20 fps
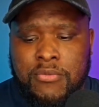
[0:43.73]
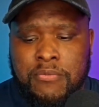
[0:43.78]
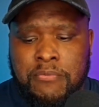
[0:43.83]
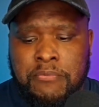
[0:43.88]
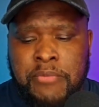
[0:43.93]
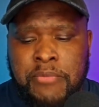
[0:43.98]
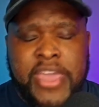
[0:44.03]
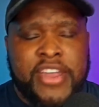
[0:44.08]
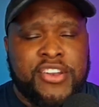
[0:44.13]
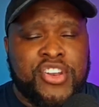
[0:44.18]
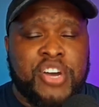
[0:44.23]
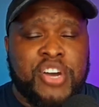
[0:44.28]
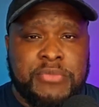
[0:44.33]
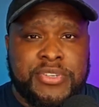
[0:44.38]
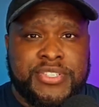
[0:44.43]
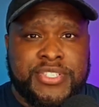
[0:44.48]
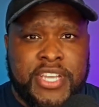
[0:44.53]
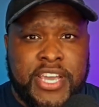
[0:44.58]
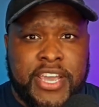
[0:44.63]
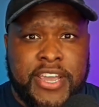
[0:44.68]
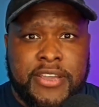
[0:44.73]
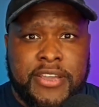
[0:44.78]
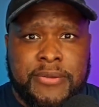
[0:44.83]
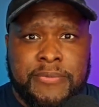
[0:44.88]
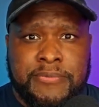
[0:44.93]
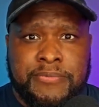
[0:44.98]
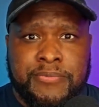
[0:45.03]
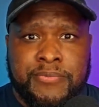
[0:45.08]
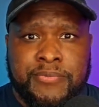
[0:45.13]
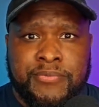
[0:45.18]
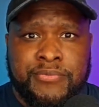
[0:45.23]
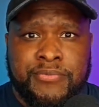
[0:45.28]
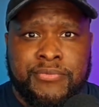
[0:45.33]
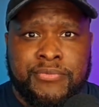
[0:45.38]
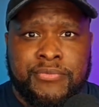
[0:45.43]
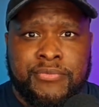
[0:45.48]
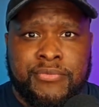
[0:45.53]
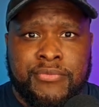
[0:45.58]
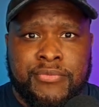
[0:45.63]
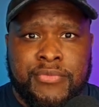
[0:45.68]
Make no mistake,
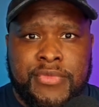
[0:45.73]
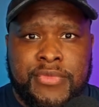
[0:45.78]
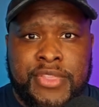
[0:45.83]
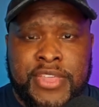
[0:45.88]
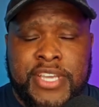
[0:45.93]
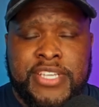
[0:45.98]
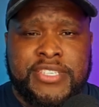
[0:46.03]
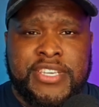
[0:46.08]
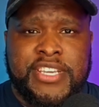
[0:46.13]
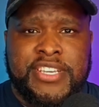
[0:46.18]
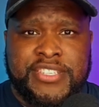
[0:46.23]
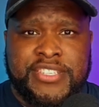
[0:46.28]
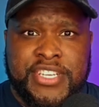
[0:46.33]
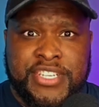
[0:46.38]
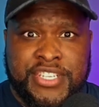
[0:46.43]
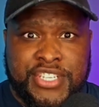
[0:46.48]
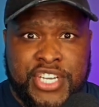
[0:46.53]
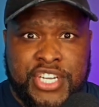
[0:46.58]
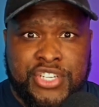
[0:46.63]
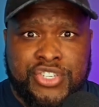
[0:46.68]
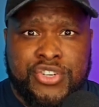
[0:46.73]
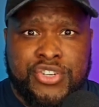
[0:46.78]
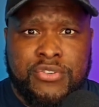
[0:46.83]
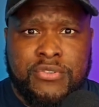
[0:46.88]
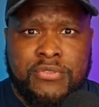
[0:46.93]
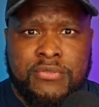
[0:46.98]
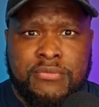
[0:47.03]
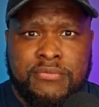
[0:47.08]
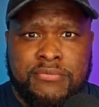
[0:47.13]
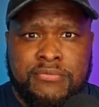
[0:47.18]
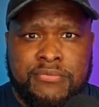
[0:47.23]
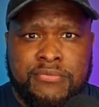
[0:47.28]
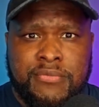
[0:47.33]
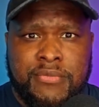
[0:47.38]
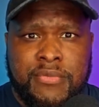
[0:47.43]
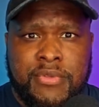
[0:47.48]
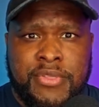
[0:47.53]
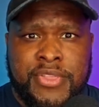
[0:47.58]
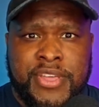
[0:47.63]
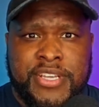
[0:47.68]
this is intentional,
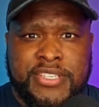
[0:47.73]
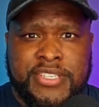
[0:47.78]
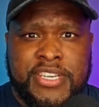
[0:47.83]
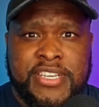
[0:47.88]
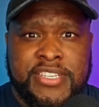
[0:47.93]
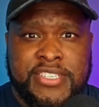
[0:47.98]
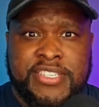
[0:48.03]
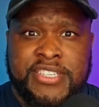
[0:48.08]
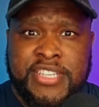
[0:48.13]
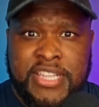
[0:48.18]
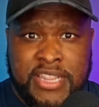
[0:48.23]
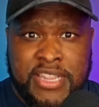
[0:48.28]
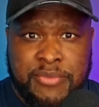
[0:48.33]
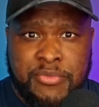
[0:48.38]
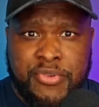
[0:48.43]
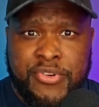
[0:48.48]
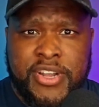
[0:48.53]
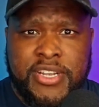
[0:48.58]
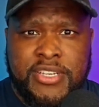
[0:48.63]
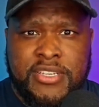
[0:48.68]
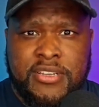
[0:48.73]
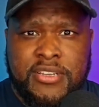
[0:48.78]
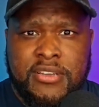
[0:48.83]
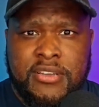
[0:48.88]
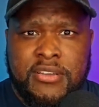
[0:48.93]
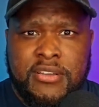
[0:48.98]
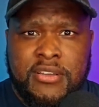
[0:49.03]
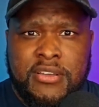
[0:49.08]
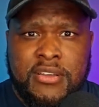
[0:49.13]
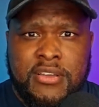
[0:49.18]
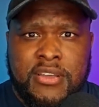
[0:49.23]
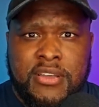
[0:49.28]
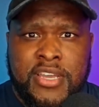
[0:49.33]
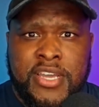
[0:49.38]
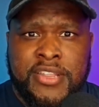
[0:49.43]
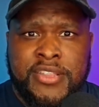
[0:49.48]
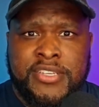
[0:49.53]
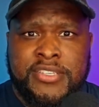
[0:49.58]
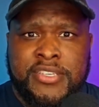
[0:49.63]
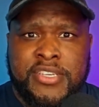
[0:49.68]
this is deliberate,
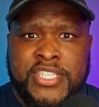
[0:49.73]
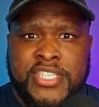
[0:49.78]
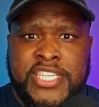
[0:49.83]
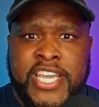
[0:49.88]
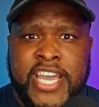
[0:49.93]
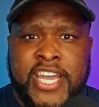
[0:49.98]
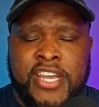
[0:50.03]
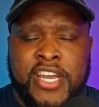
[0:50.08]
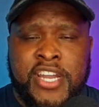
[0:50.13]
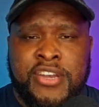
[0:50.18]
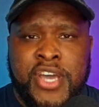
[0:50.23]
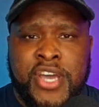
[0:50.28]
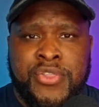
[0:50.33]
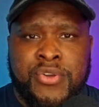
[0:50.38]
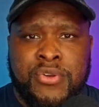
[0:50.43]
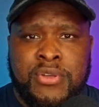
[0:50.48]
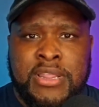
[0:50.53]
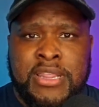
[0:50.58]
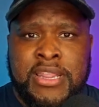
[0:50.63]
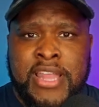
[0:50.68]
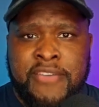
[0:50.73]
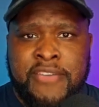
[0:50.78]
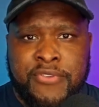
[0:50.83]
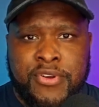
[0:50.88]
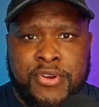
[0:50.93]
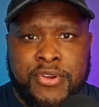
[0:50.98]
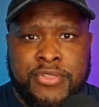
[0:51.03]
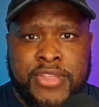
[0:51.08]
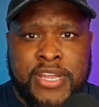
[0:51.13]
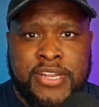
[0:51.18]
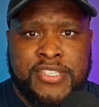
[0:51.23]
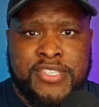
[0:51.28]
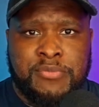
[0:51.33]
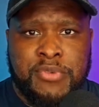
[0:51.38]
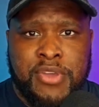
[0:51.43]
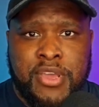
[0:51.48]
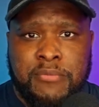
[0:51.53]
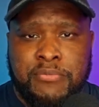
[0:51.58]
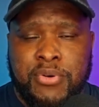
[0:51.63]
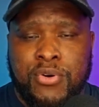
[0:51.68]
and this is yet another lever that is
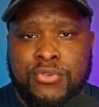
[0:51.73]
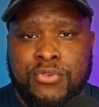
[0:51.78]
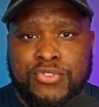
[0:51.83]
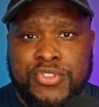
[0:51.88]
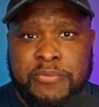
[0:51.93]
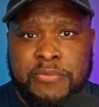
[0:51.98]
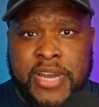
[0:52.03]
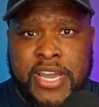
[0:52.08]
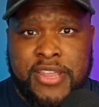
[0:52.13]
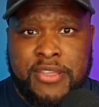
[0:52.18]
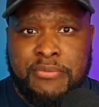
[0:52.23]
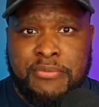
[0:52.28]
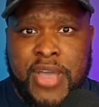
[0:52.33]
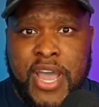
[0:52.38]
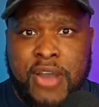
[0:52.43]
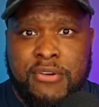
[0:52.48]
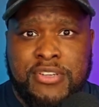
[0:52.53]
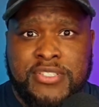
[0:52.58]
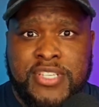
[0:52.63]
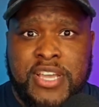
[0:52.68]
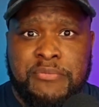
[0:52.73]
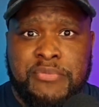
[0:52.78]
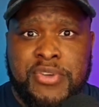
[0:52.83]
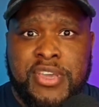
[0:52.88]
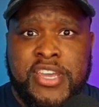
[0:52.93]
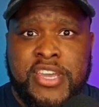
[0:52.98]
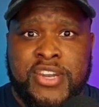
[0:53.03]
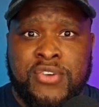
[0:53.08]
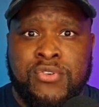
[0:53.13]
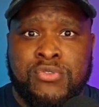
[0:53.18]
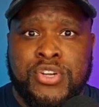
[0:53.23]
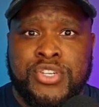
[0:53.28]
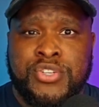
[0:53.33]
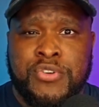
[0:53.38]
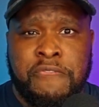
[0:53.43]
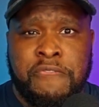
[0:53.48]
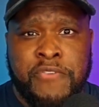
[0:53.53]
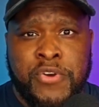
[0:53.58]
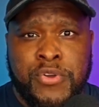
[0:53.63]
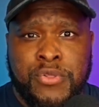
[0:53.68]
being pulled by the powers that be in order
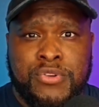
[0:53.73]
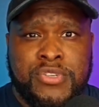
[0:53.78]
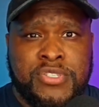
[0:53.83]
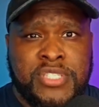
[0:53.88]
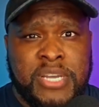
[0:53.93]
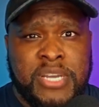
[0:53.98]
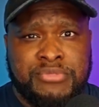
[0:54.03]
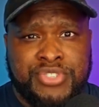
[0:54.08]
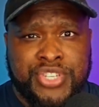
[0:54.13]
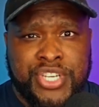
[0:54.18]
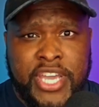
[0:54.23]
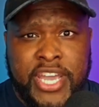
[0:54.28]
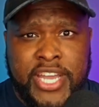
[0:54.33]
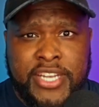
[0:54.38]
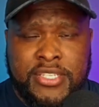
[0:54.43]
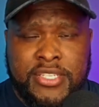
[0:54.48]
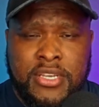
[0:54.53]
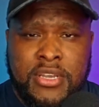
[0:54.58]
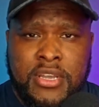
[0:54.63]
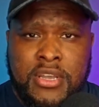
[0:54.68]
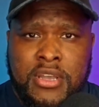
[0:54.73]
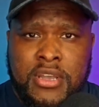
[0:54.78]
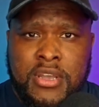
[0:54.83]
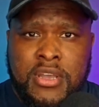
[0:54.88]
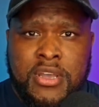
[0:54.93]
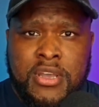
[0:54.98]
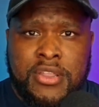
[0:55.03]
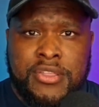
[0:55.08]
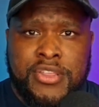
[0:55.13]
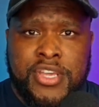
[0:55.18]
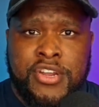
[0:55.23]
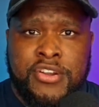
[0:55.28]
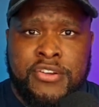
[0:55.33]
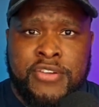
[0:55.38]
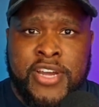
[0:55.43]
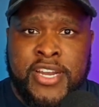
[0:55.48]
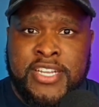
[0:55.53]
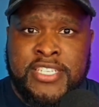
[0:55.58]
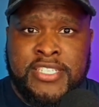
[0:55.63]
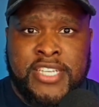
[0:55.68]
to further subjugate the
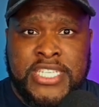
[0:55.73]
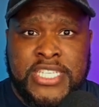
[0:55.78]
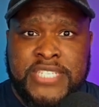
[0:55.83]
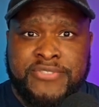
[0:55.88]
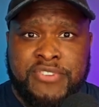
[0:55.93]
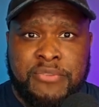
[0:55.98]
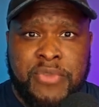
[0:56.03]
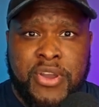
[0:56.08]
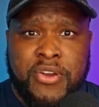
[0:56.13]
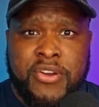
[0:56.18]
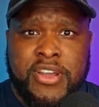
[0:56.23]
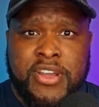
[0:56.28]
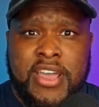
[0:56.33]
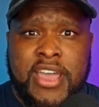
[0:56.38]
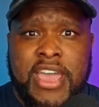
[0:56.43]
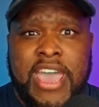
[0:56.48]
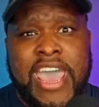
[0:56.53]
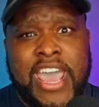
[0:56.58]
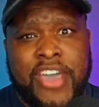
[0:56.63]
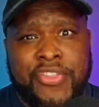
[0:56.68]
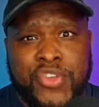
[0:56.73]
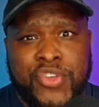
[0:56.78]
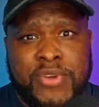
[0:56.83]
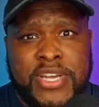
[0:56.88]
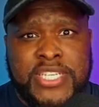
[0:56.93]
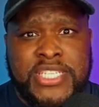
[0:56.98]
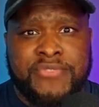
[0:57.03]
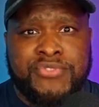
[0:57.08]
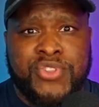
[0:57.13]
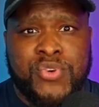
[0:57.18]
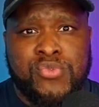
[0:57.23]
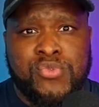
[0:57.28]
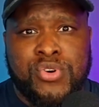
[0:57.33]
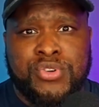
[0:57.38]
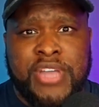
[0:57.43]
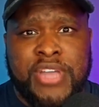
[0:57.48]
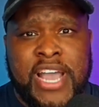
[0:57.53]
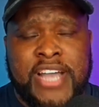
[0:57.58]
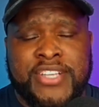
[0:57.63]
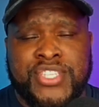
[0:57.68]
United States of America and the rest of the
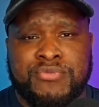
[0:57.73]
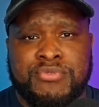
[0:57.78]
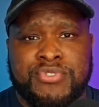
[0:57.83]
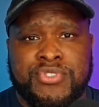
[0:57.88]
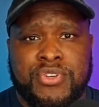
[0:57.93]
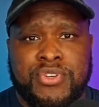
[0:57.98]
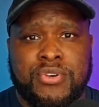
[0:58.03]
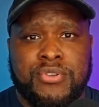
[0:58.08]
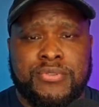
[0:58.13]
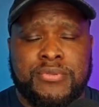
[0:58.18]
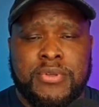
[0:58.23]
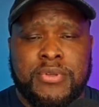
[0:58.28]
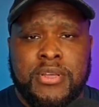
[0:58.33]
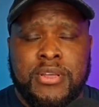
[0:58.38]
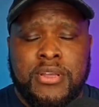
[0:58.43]
world as a result.